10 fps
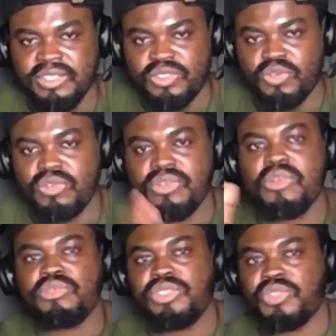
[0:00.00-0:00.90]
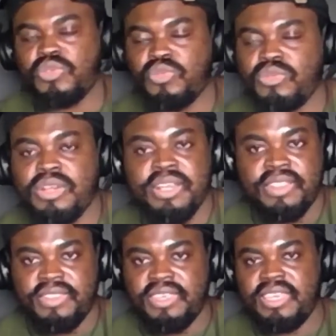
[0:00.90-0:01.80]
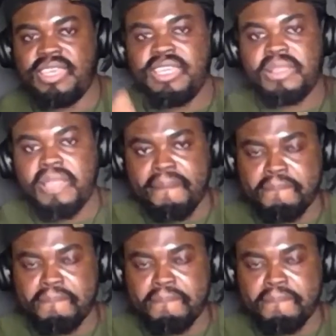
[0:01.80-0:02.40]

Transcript: So kudos to the